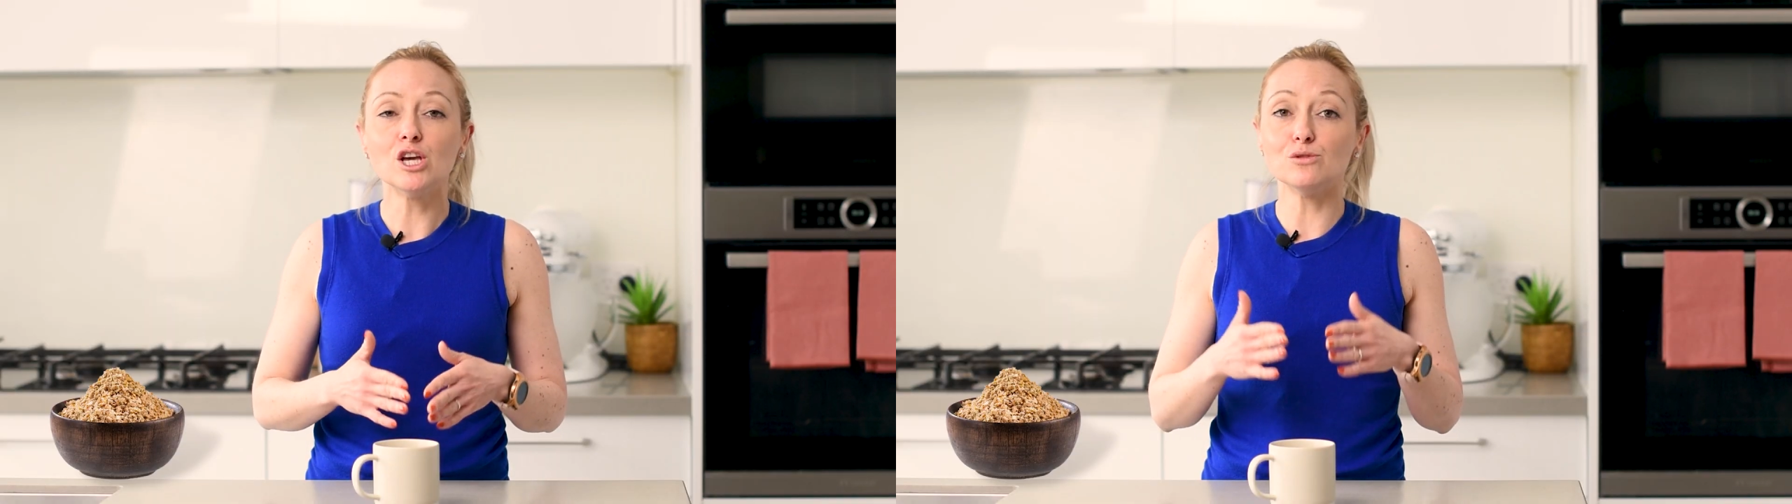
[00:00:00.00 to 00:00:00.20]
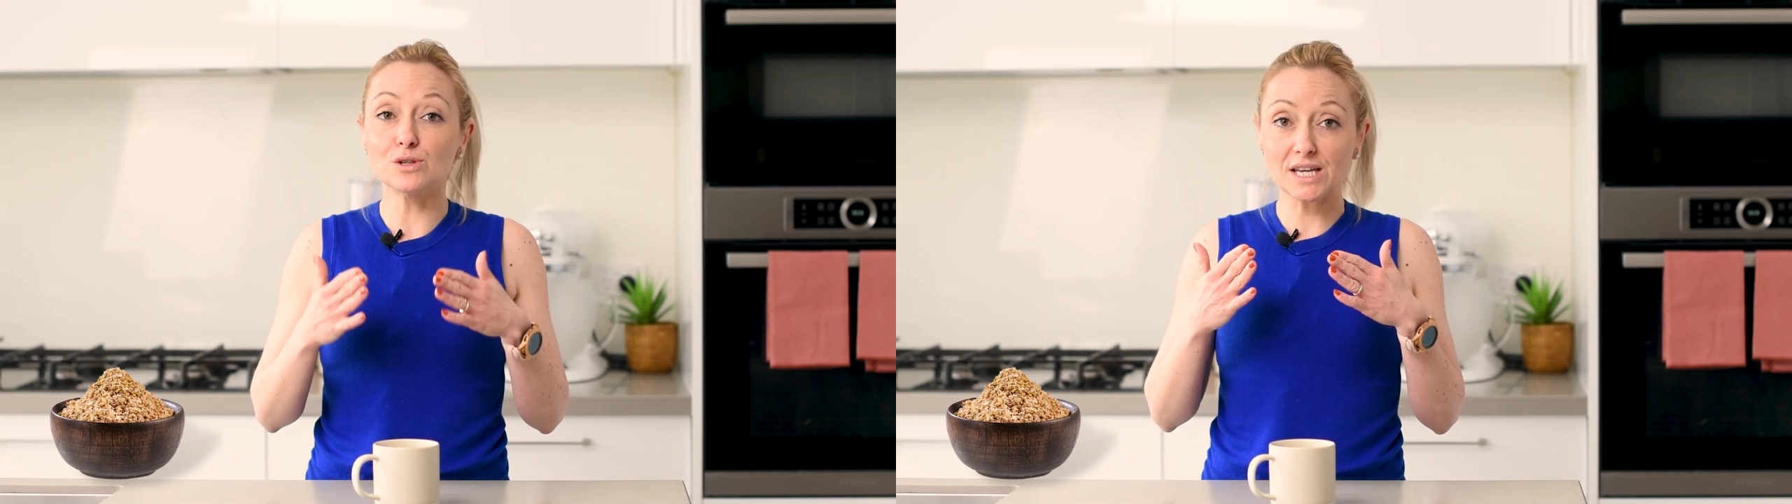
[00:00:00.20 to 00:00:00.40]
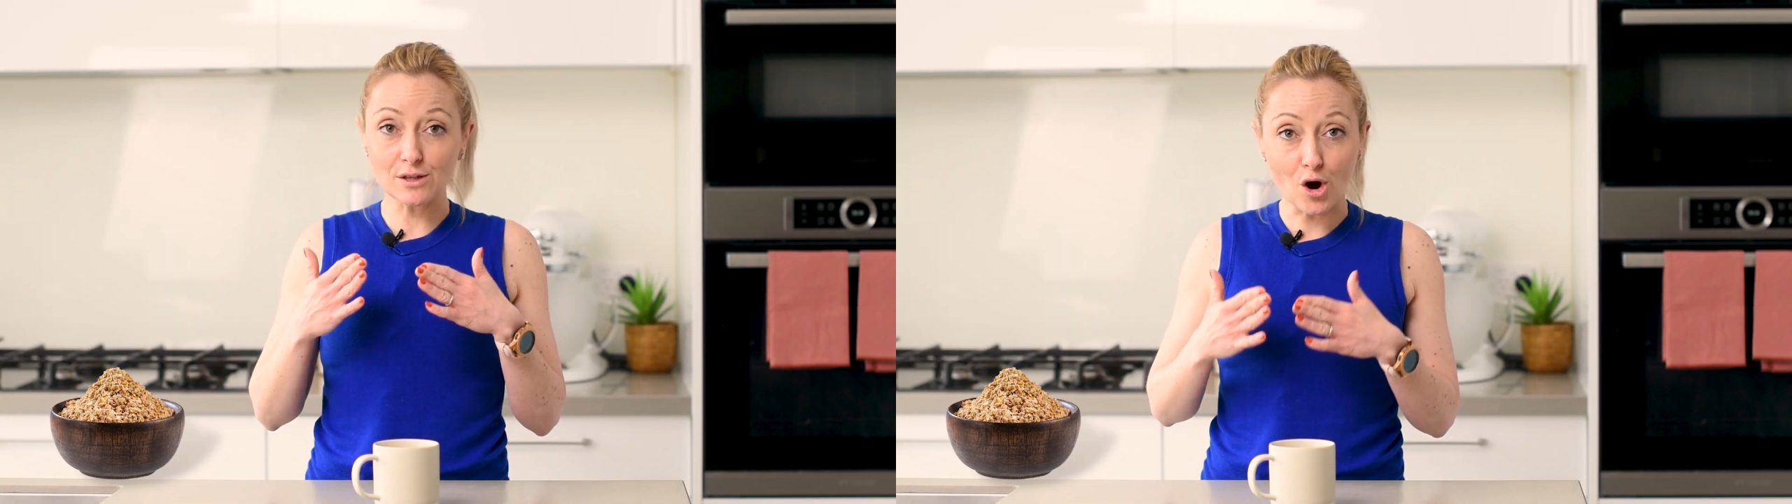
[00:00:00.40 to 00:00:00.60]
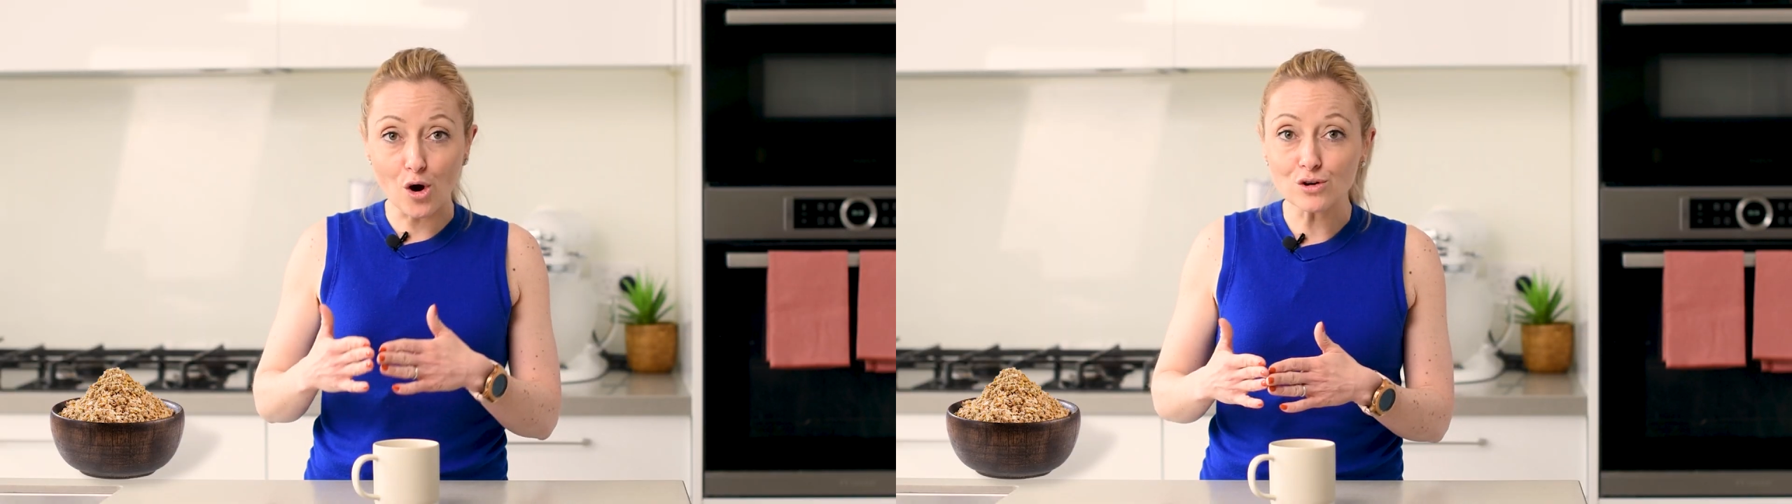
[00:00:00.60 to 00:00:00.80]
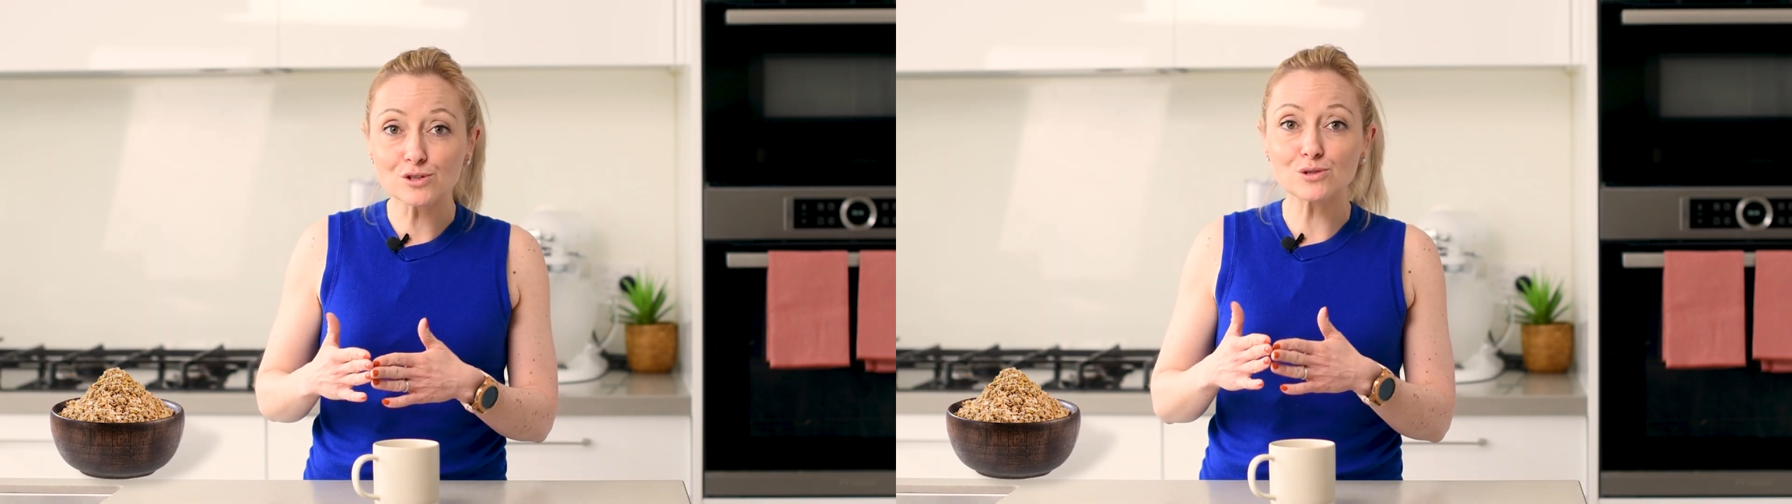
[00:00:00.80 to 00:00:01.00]
You can
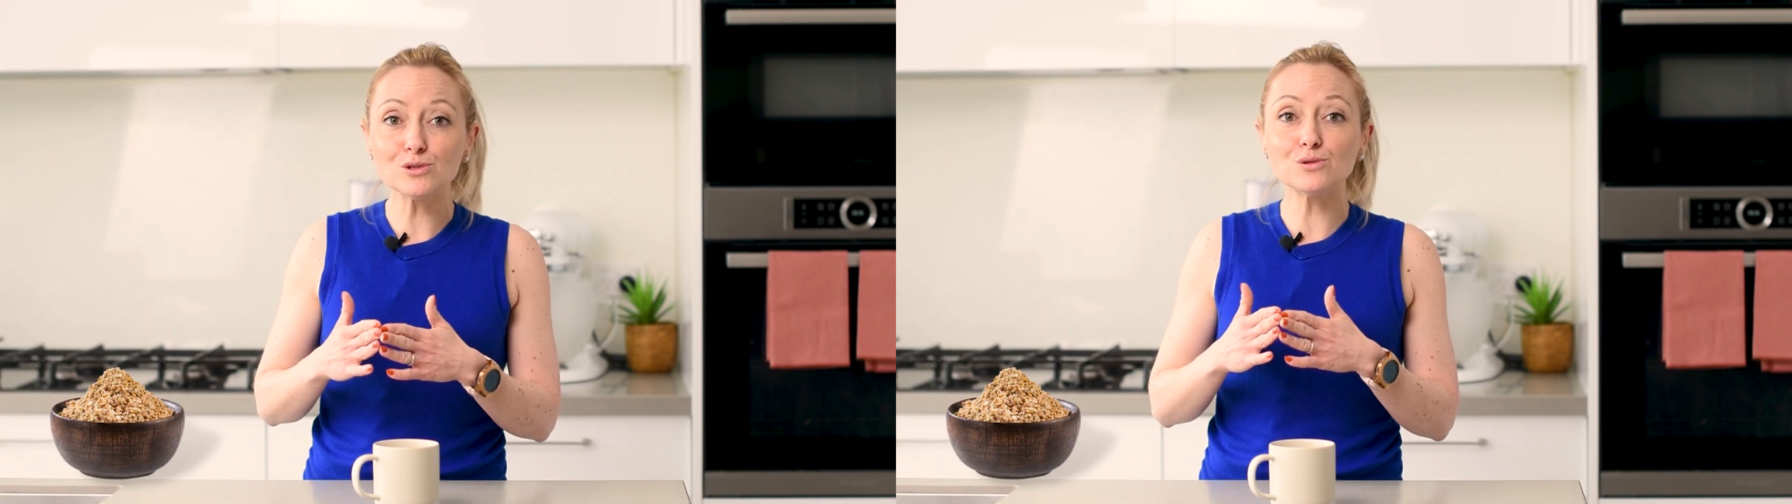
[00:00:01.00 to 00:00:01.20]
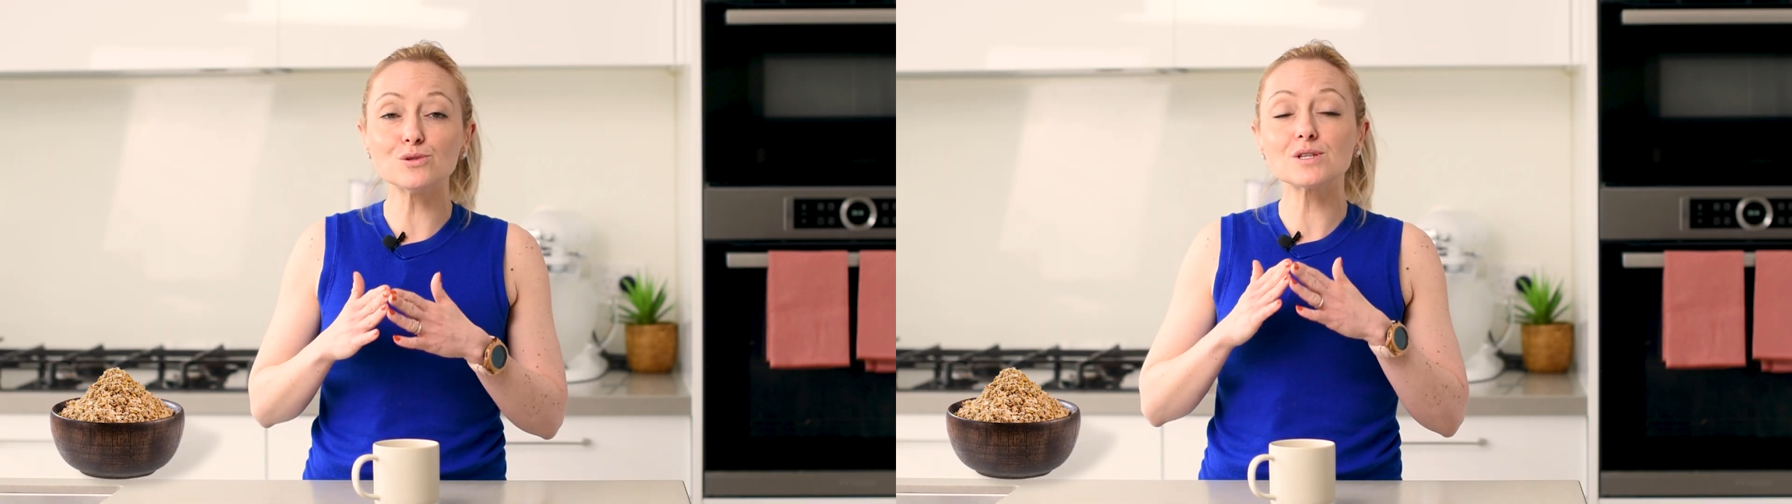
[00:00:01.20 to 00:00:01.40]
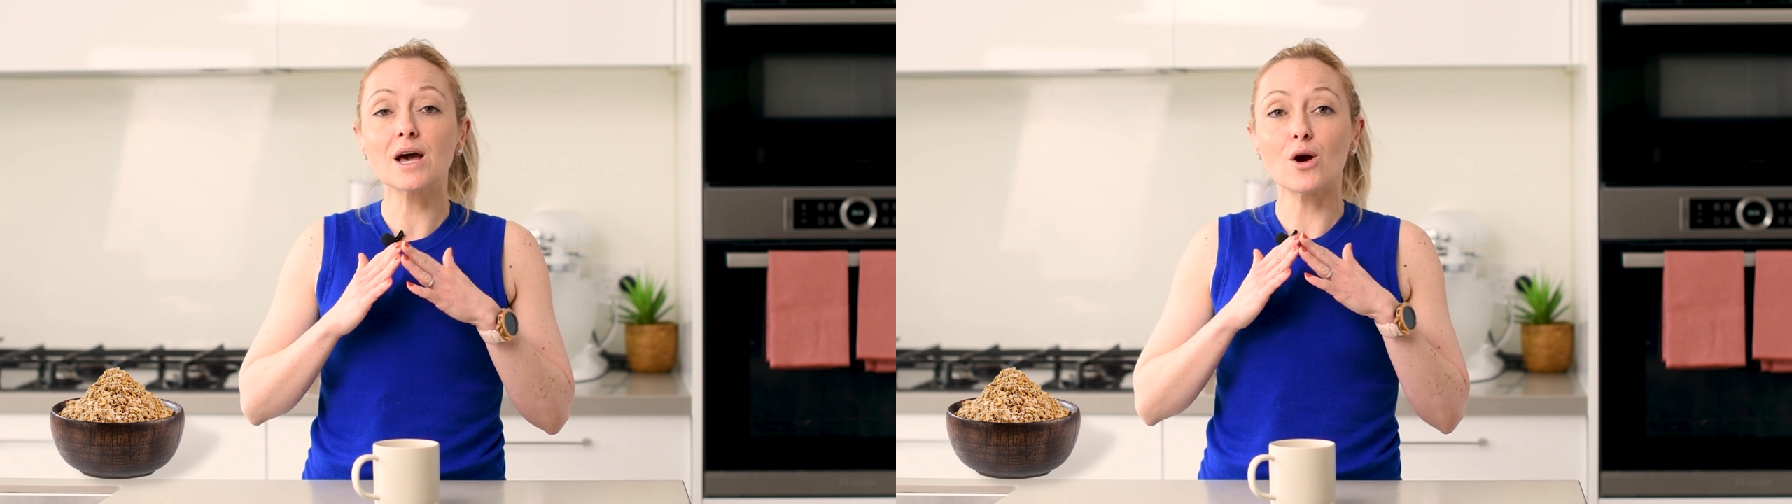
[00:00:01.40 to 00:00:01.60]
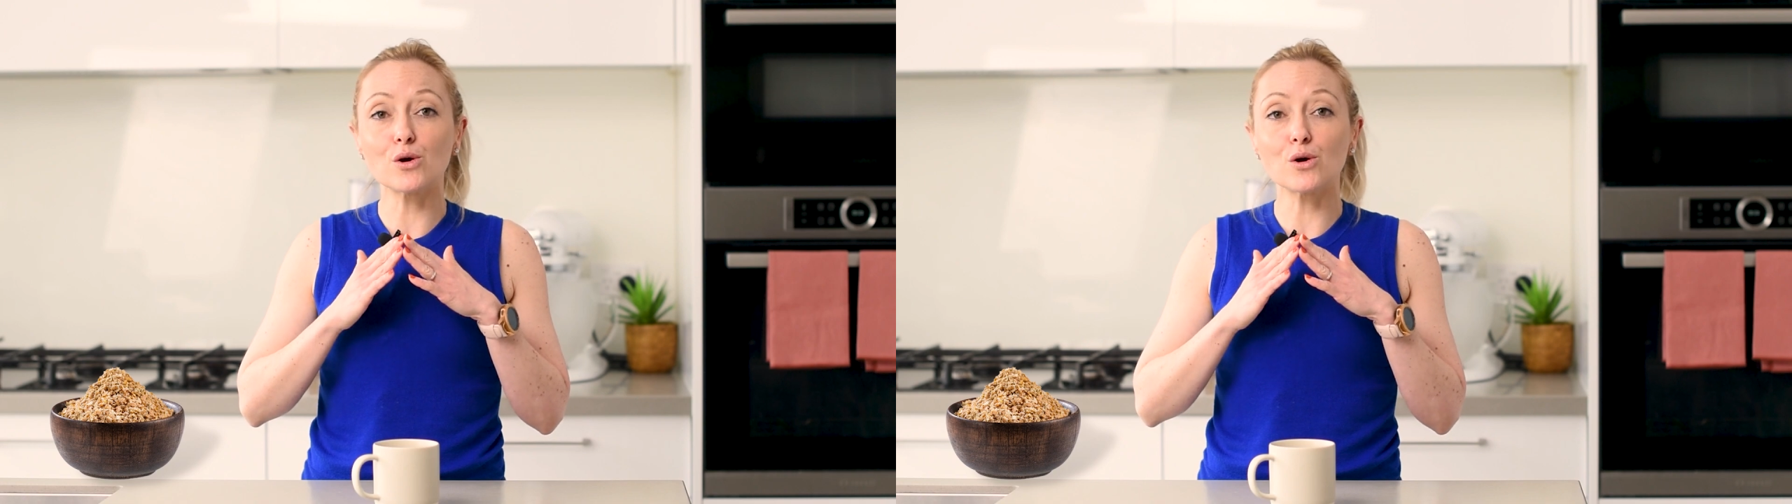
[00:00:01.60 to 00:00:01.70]
also use